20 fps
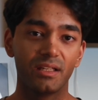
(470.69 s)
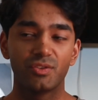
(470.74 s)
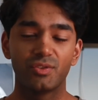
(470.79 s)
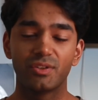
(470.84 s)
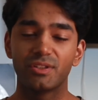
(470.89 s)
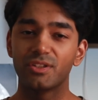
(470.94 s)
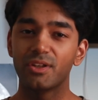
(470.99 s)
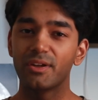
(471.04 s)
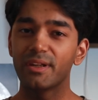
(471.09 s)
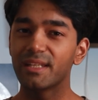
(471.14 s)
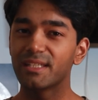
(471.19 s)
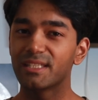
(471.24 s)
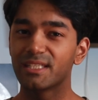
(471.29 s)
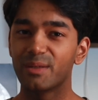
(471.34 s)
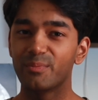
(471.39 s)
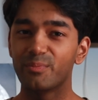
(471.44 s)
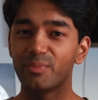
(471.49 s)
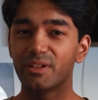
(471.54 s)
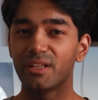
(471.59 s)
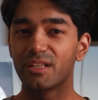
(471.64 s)
So it's not as
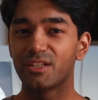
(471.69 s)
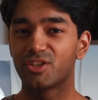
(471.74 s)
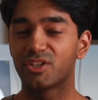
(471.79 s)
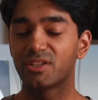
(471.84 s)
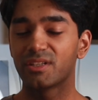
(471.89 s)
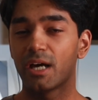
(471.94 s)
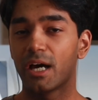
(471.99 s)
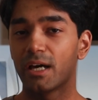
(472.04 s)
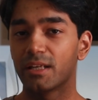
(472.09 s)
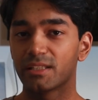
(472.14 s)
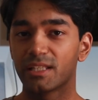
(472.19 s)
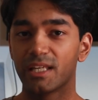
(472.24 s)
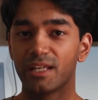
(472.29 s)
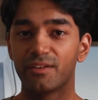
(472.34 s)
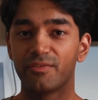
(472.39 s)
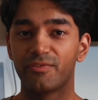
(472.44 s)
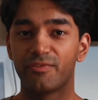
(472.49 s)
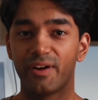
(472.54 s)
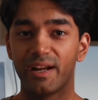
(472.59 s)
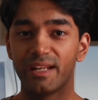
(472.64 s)
simple as just
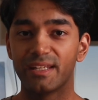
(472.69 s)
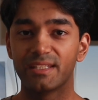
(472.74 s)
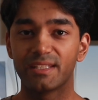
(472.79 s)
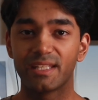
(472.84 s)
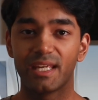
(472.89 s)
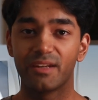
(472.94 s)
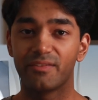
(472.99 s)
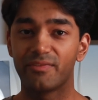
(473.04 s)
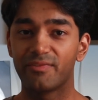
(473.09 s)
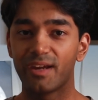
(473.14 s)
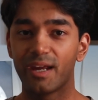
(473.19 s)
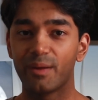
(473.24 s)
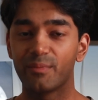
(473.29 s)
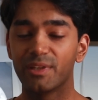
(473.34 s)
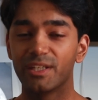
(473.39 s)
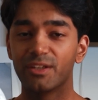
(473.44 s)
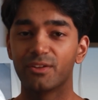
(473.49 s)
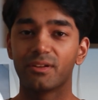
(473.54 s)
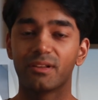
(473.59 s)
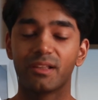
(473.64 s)
asking friends and
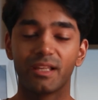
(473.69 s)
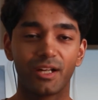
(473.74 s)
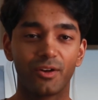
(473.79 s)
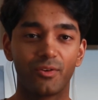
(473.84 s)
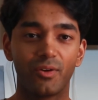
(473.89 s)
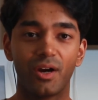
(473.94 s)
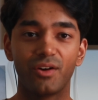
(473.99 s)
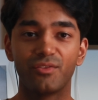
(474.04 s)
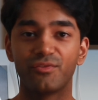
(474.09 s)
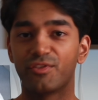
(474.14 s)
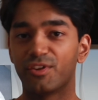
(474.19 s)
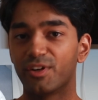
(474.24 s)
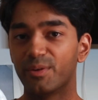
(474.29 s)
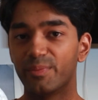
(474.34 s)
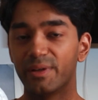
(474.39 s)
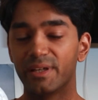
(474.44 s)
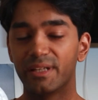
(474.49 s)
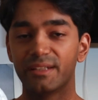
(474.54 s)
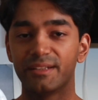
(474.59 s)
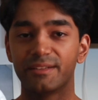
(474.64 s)
family to click around for a
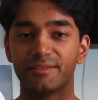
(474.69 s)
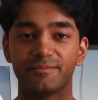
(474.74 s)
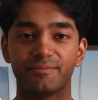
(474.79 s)
bit.